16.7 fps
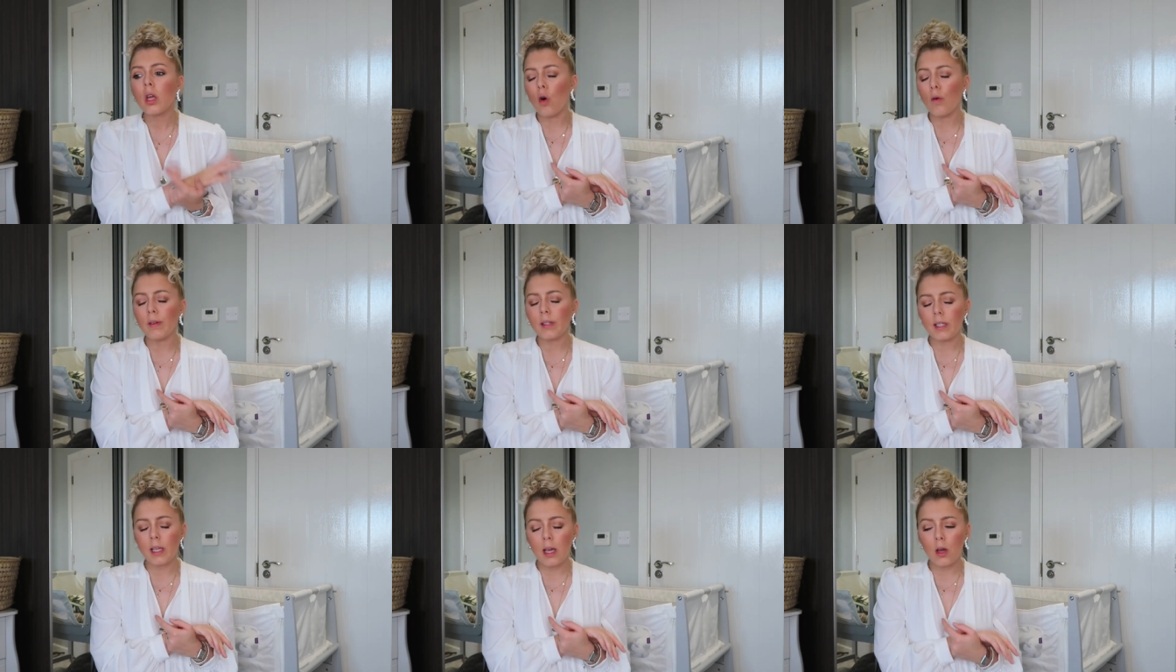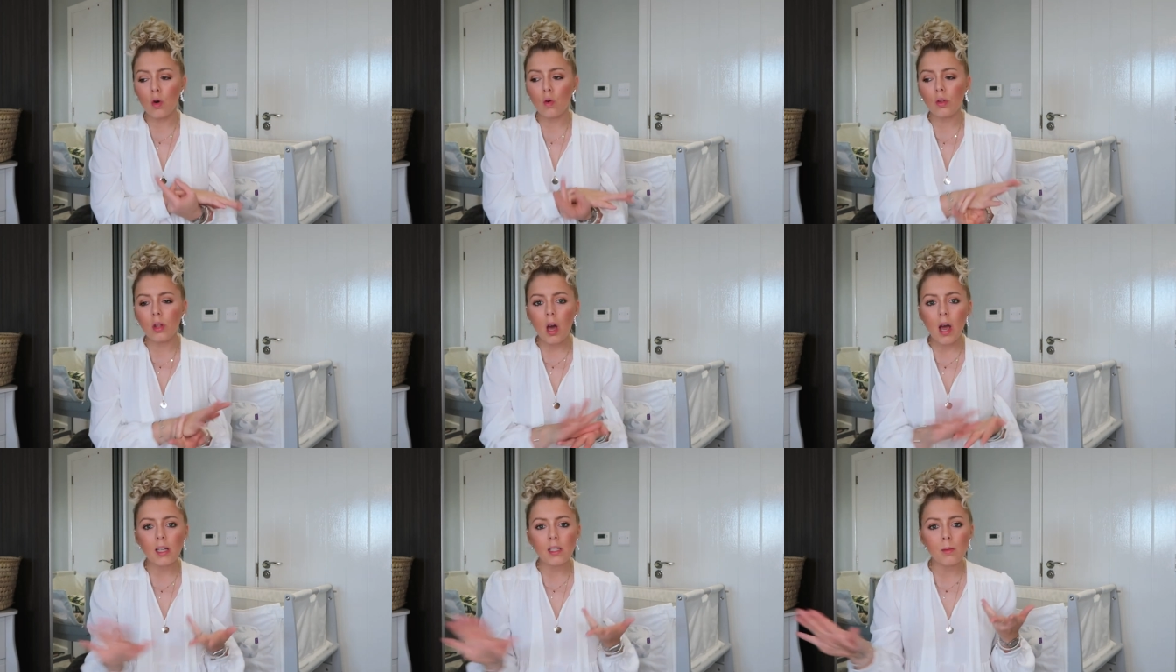Obviously, all
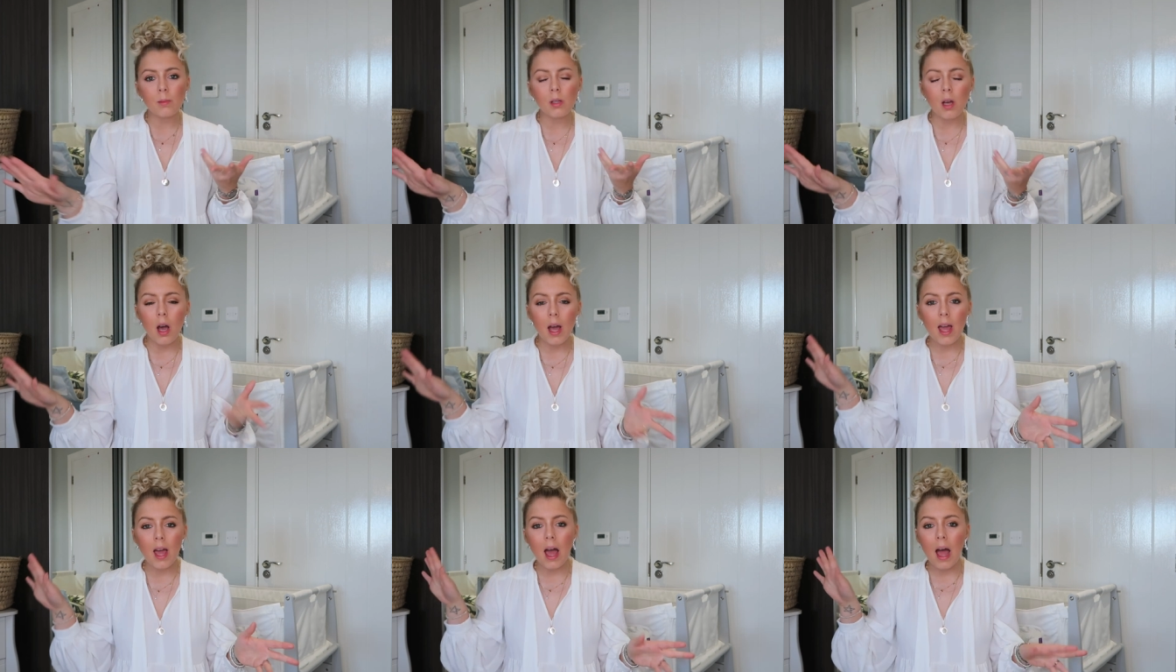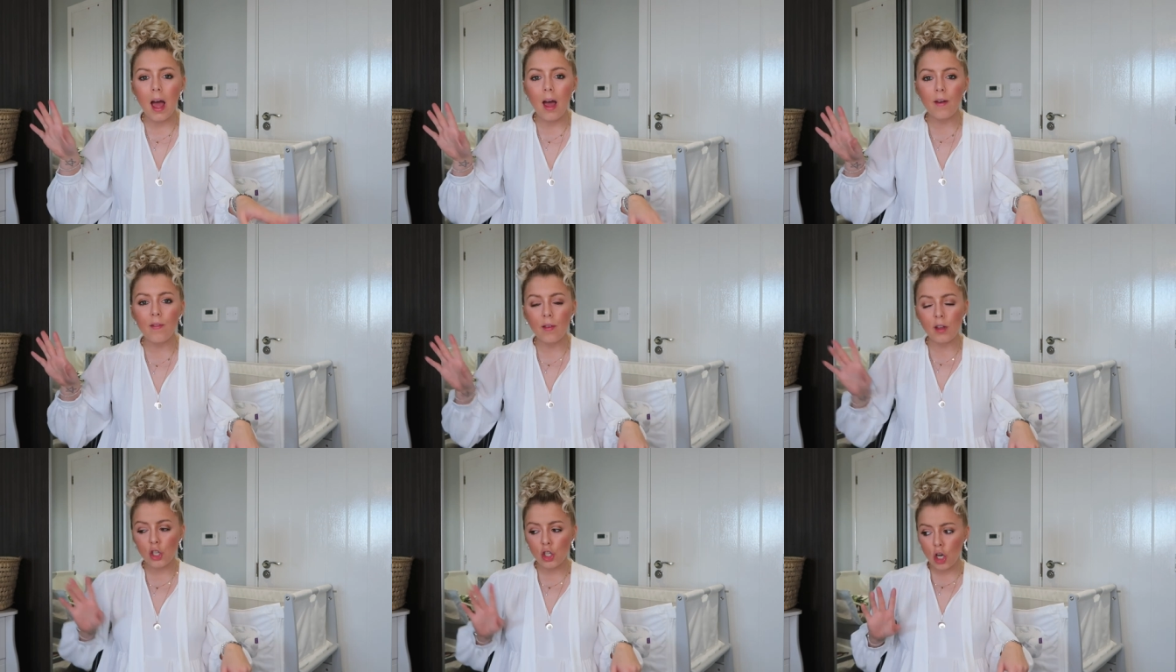the items I
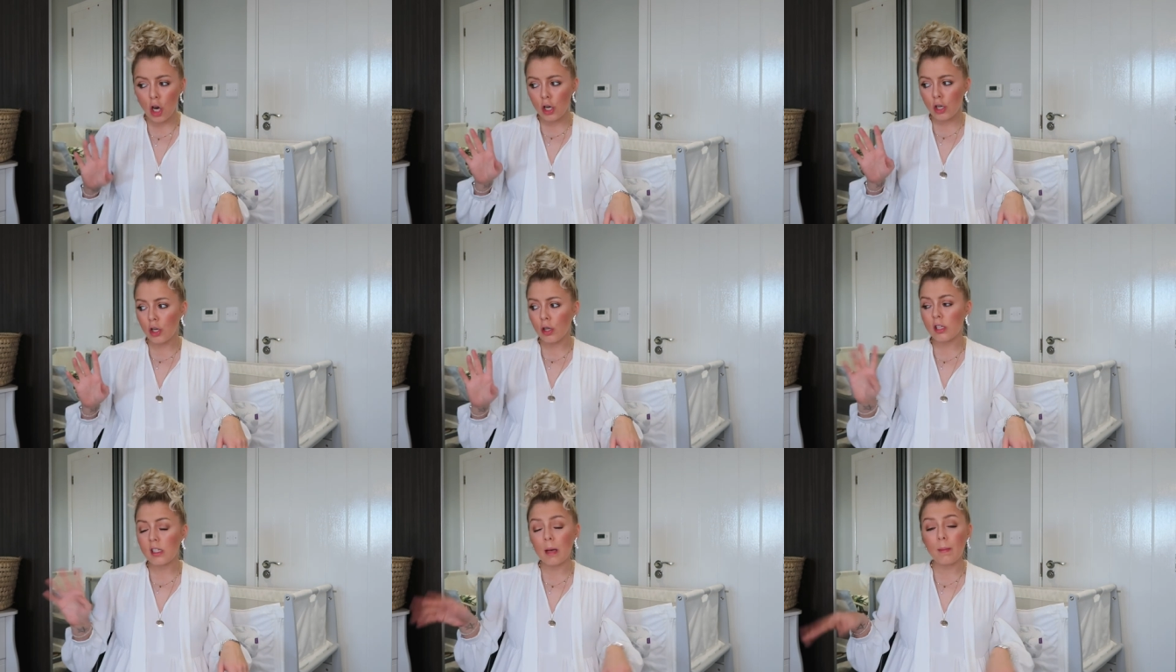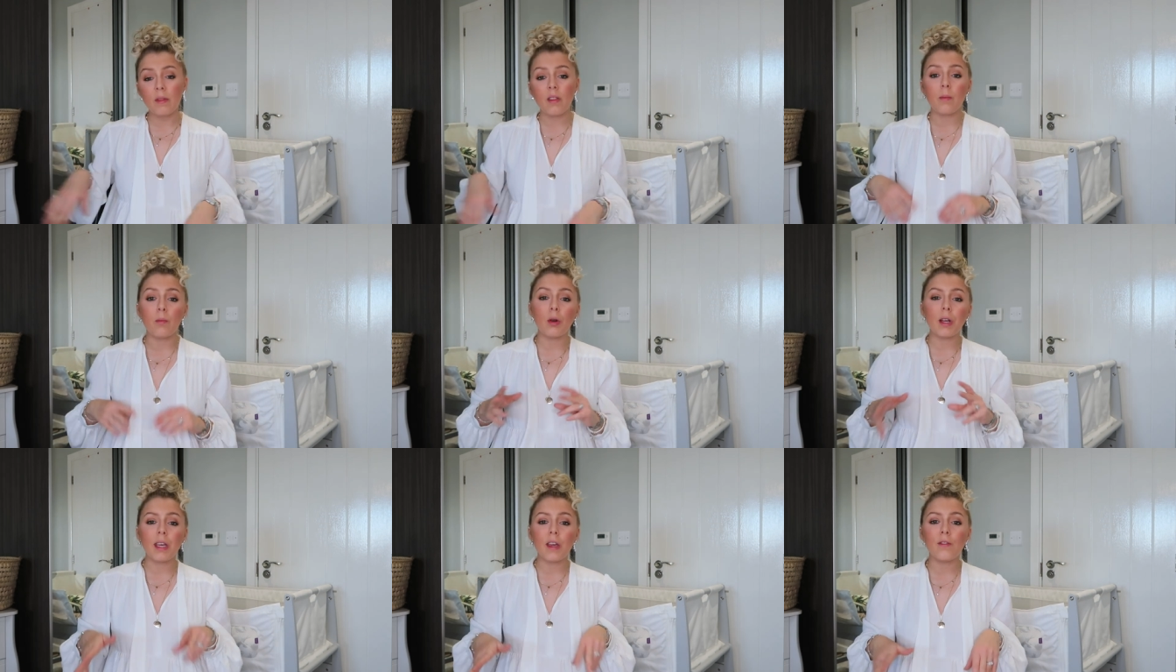have shown you, some of
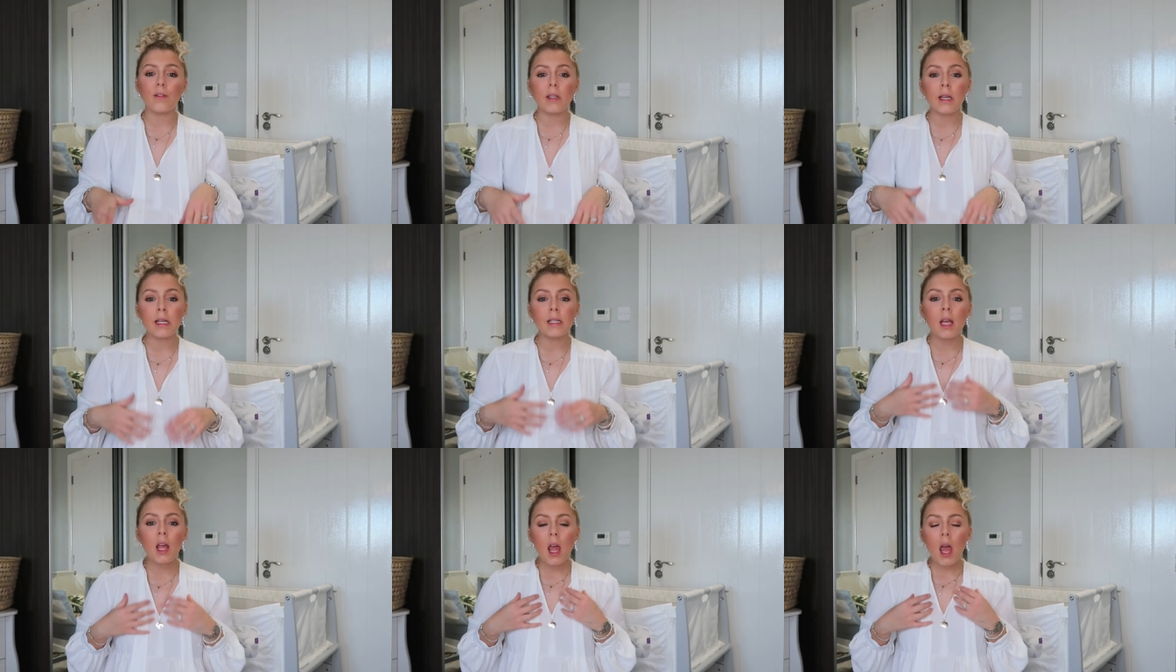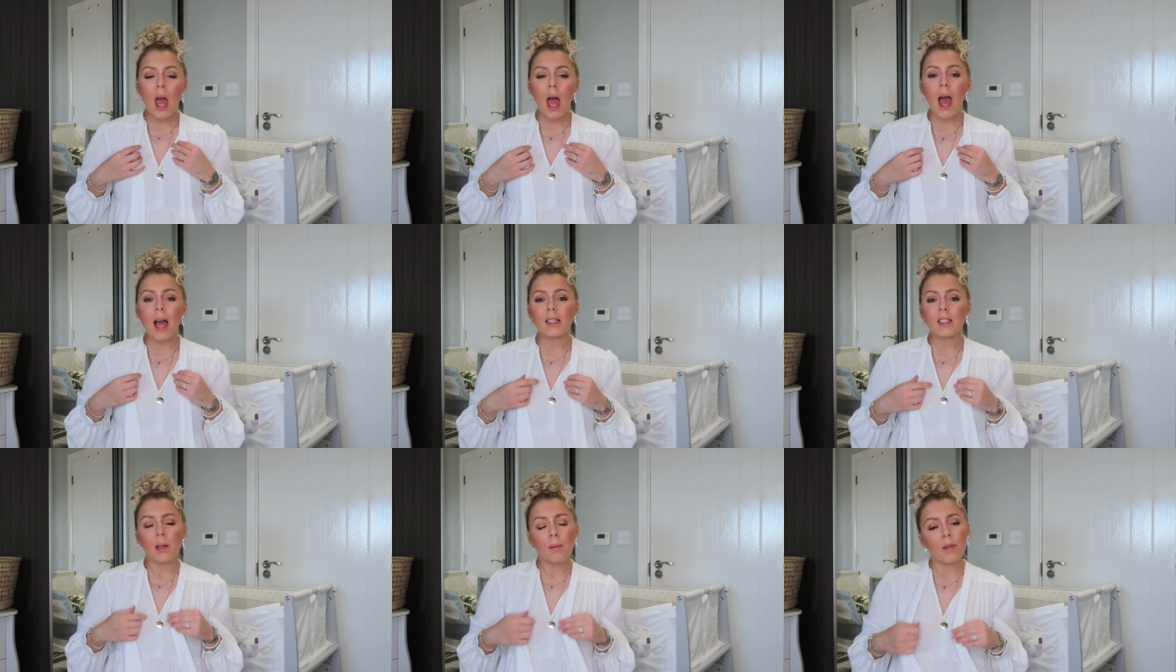them were gifted
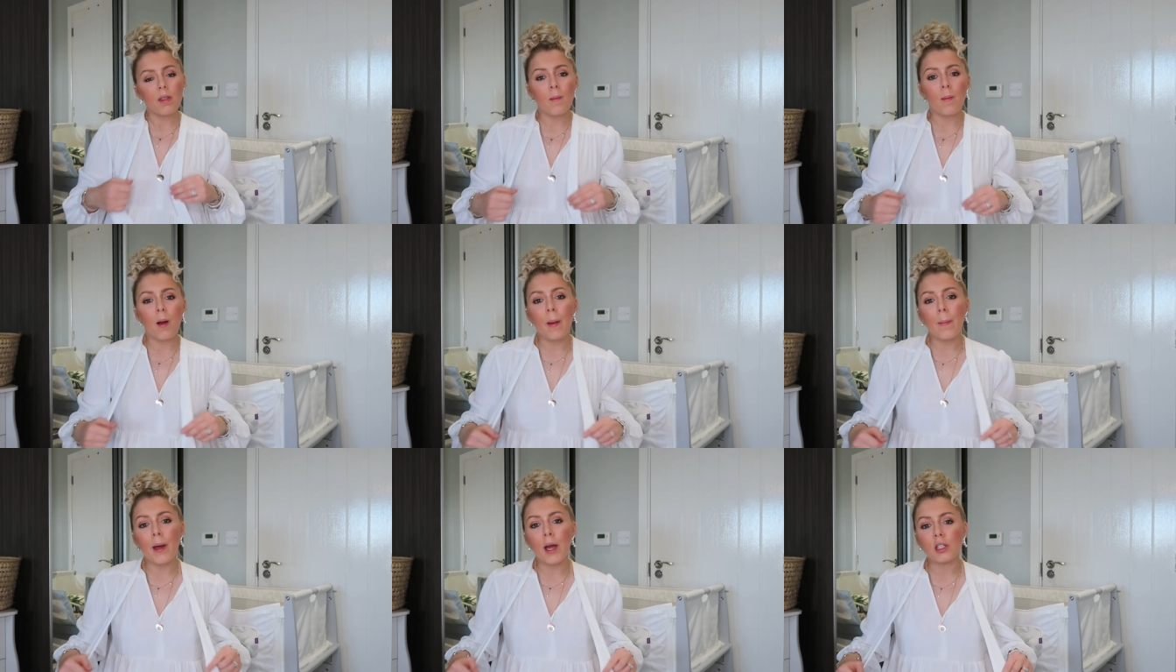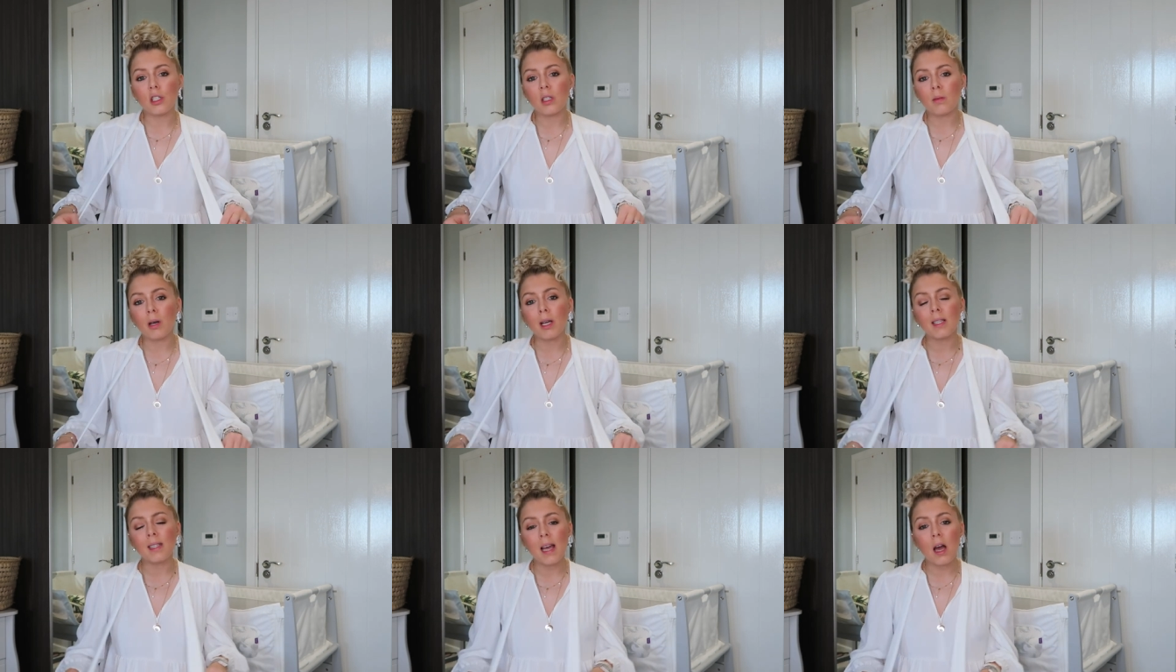and some of them I purchased
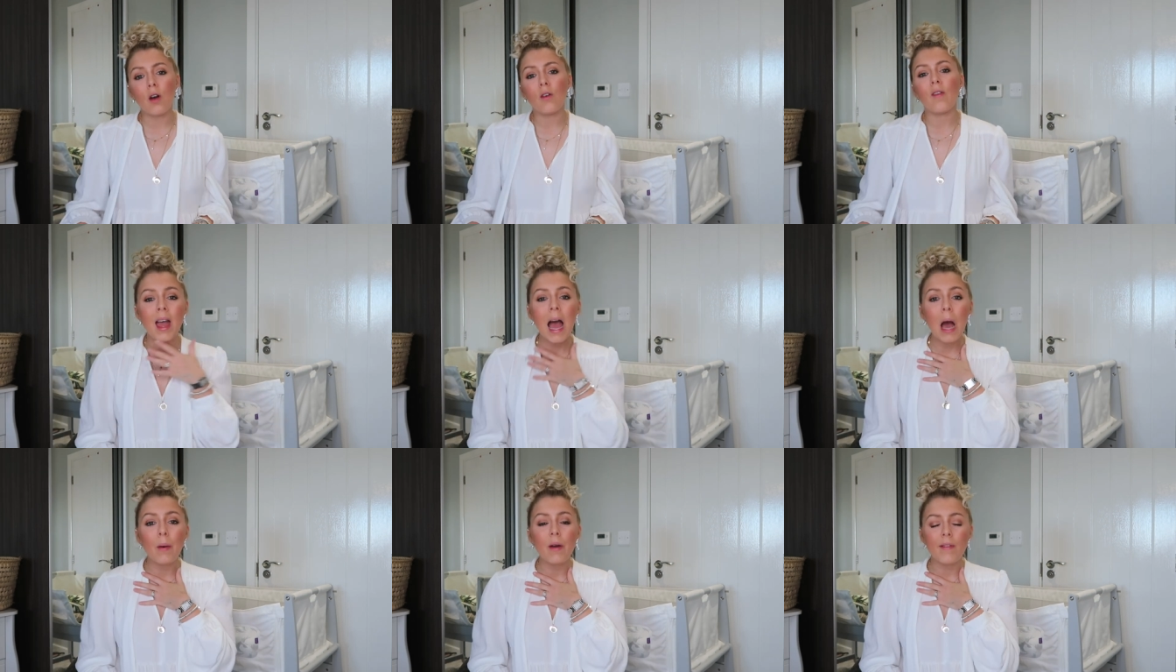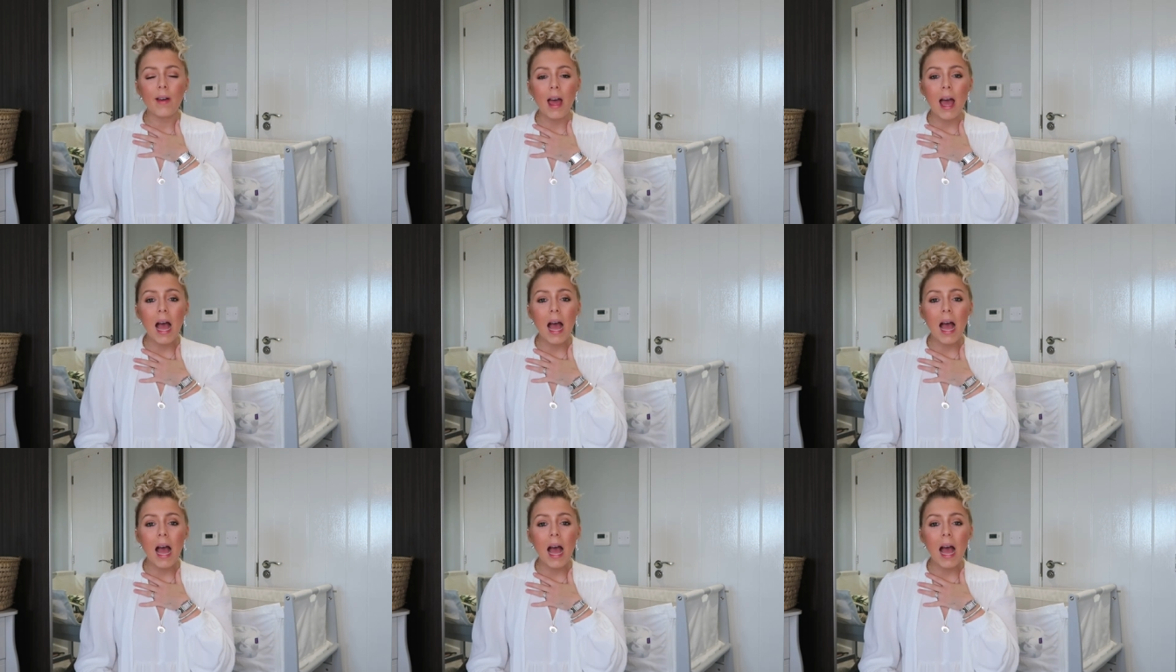myself. However,